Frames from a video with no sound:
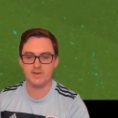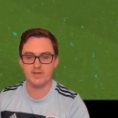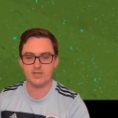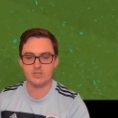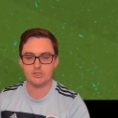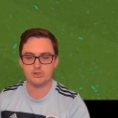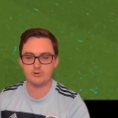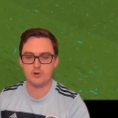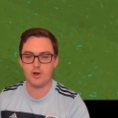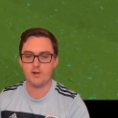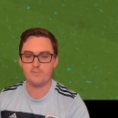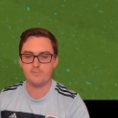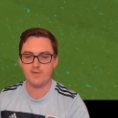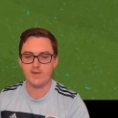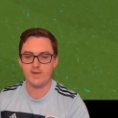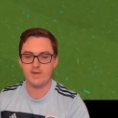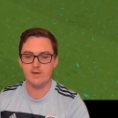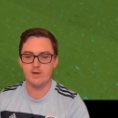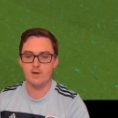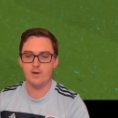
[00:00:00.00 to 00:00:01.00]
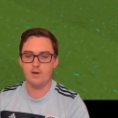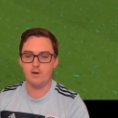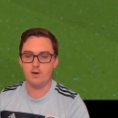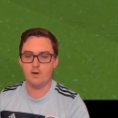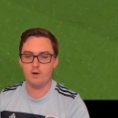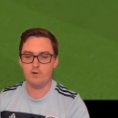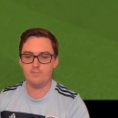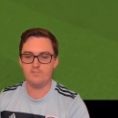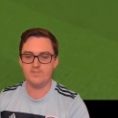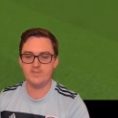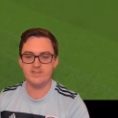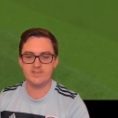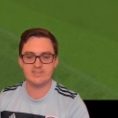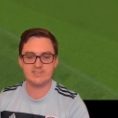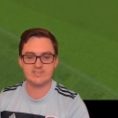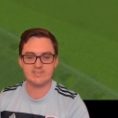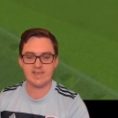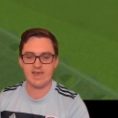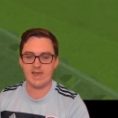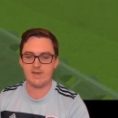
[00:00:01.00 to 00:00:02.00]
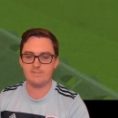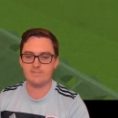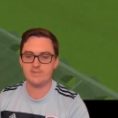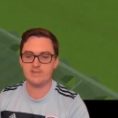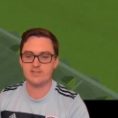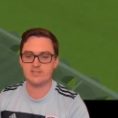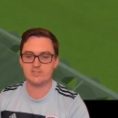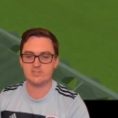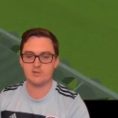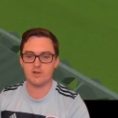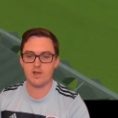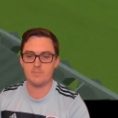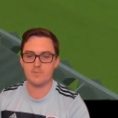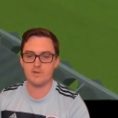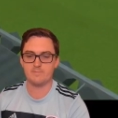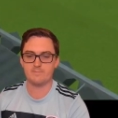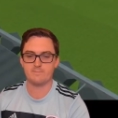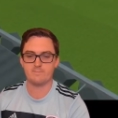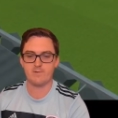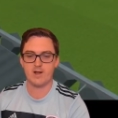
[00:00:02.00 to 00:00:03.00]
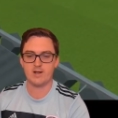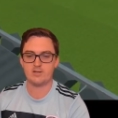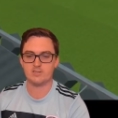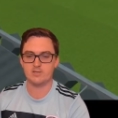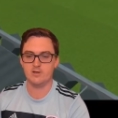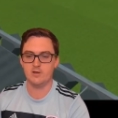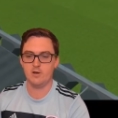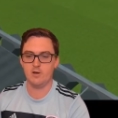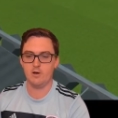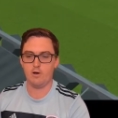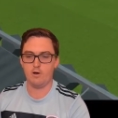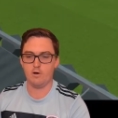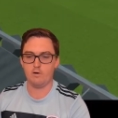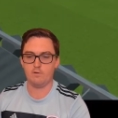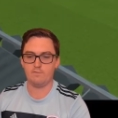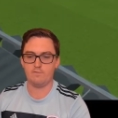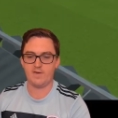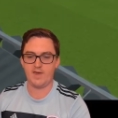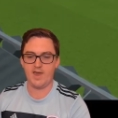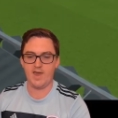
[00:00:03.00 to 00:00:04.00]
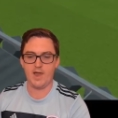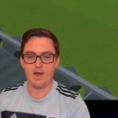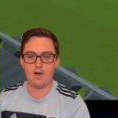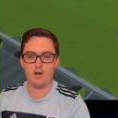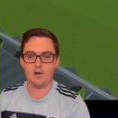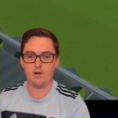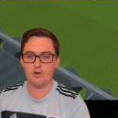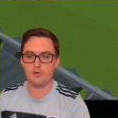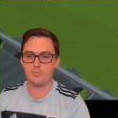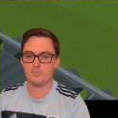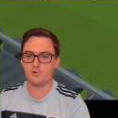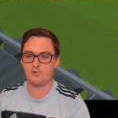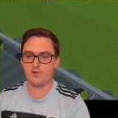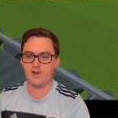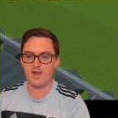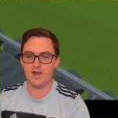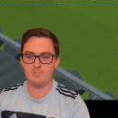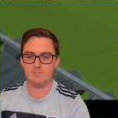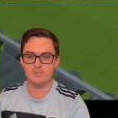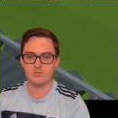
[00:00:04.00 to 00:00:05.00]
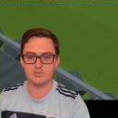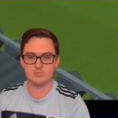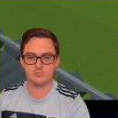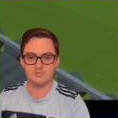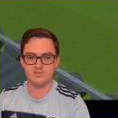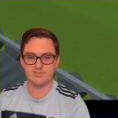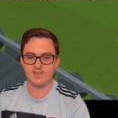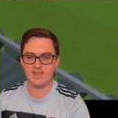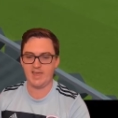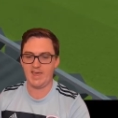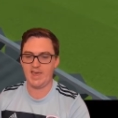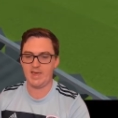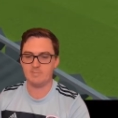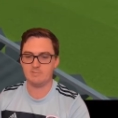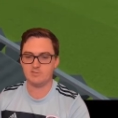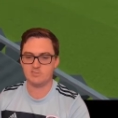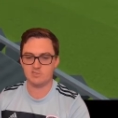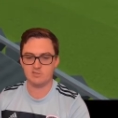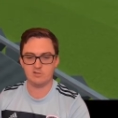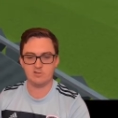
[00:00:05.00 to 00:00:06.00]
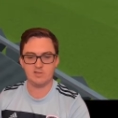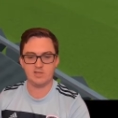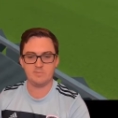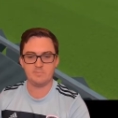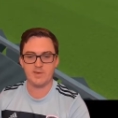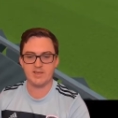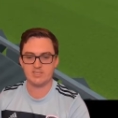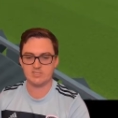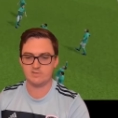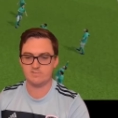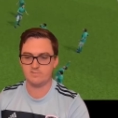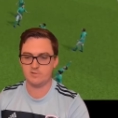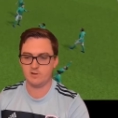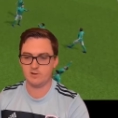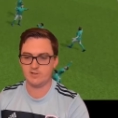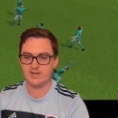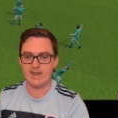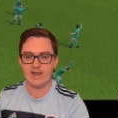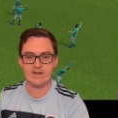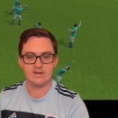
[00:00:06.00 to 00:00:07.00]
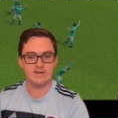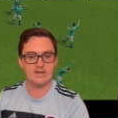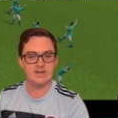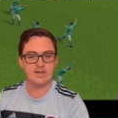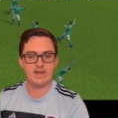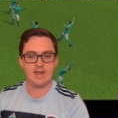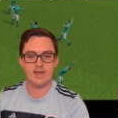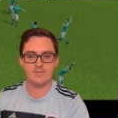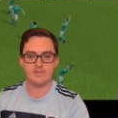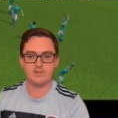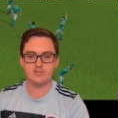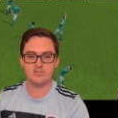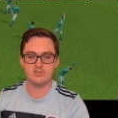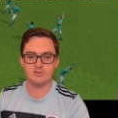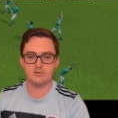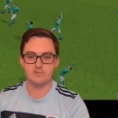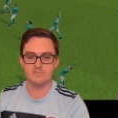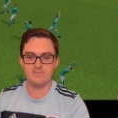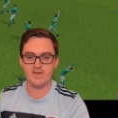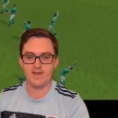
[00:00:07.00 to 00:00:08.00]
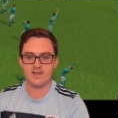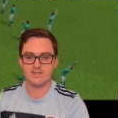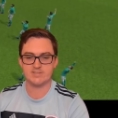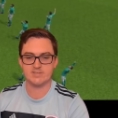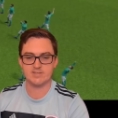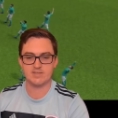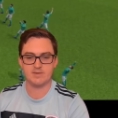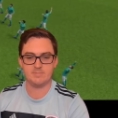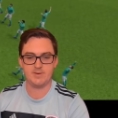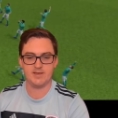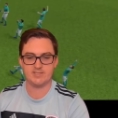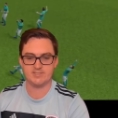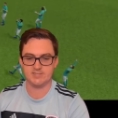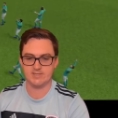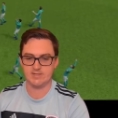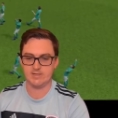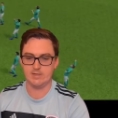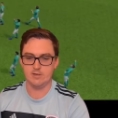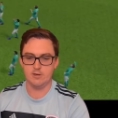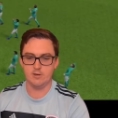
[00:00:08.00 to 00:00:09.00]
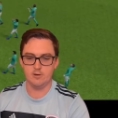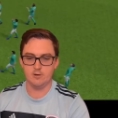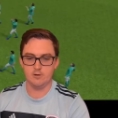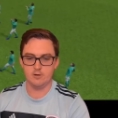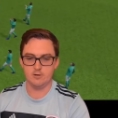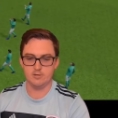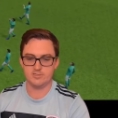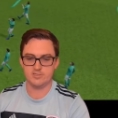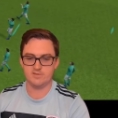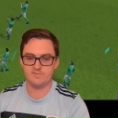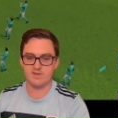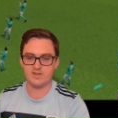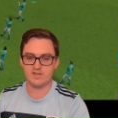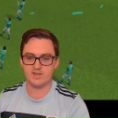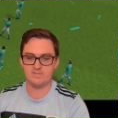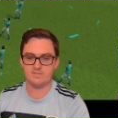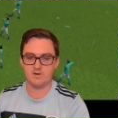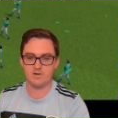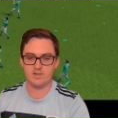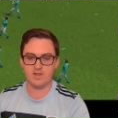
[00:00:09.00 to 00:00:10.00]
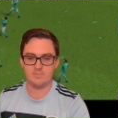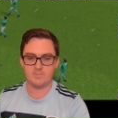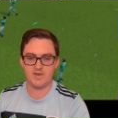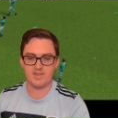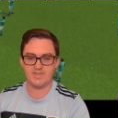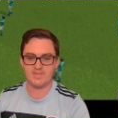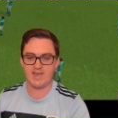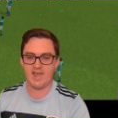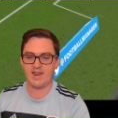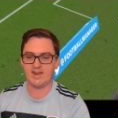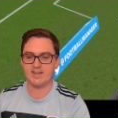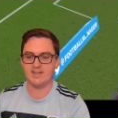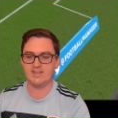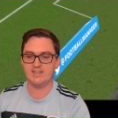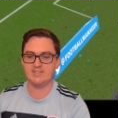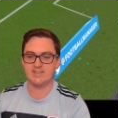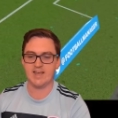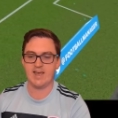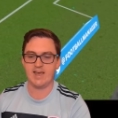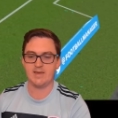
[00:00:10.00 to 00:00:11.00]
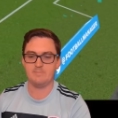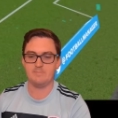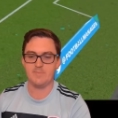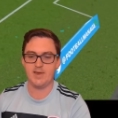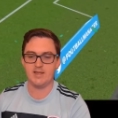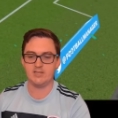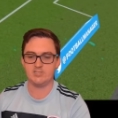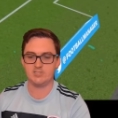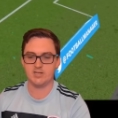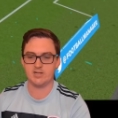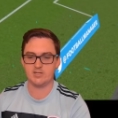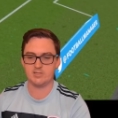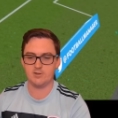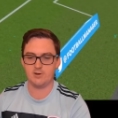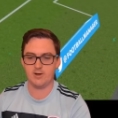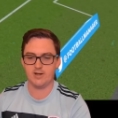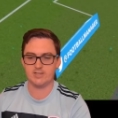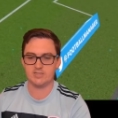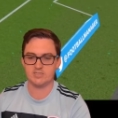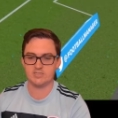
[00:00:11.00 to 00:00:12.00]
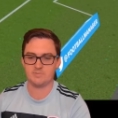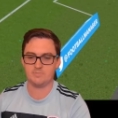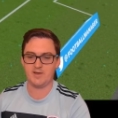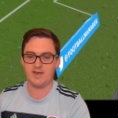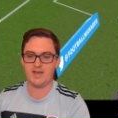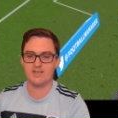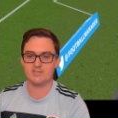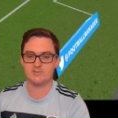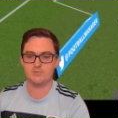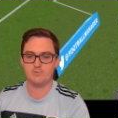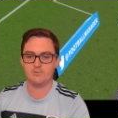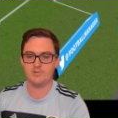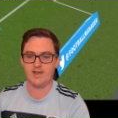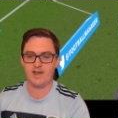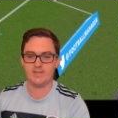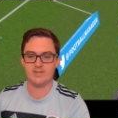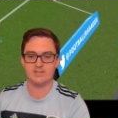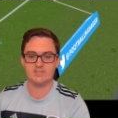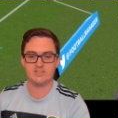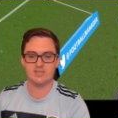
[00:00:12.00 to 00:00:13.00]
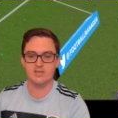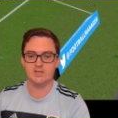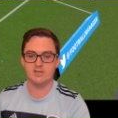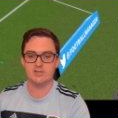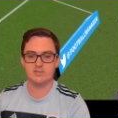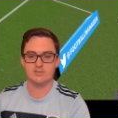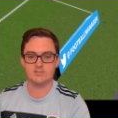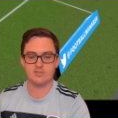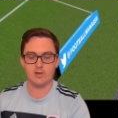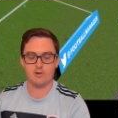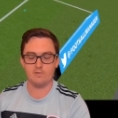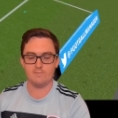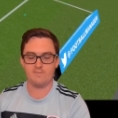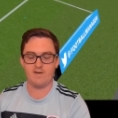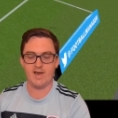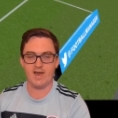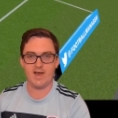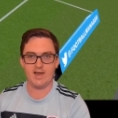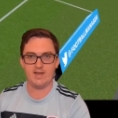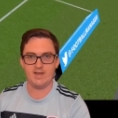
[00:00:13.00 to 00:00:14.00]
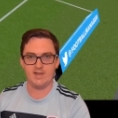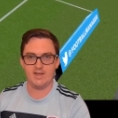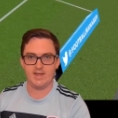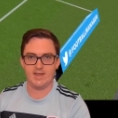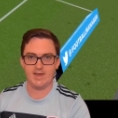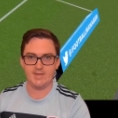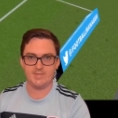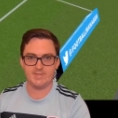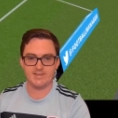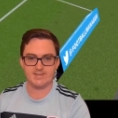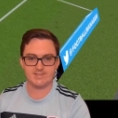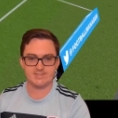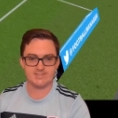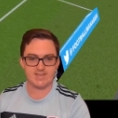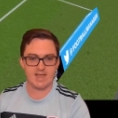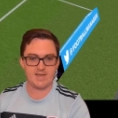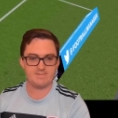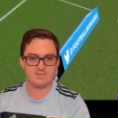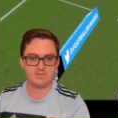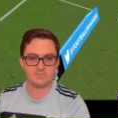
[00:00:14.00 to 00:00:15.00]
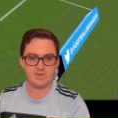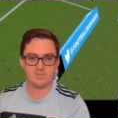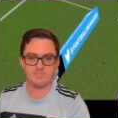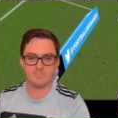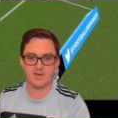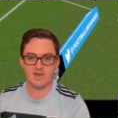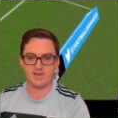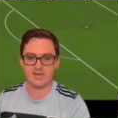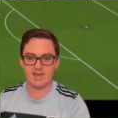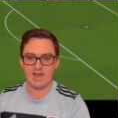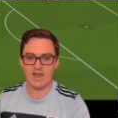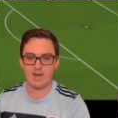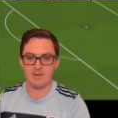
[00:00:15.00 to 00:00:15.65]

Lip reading: big trophy of this save, this time in front of our home crowd, which was absolutely massive, no doubt, at the 2,000 capacity Husavik Heroes. But that is a magic night to surpass all others so far in this save as we pick